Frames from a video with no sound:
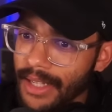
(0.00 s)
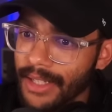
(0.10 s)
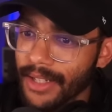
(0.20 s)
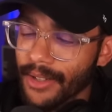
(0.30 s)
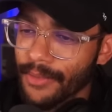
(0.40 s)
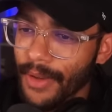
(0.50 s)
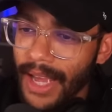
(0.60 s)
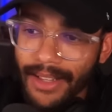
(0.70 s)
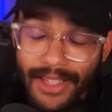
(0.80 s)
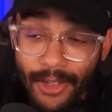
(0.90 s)
you know,
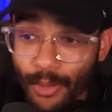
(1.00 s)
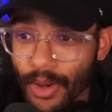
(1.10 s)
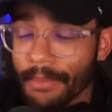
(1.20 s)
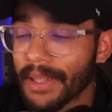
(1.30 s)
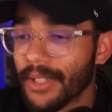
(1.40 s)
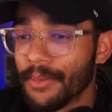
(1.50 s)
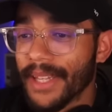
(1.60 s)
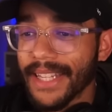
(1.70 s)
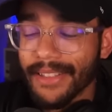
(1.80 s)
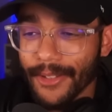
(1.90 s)
finally grew up a little
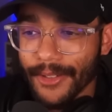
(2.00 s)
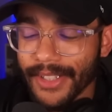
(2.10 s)
bit and he learned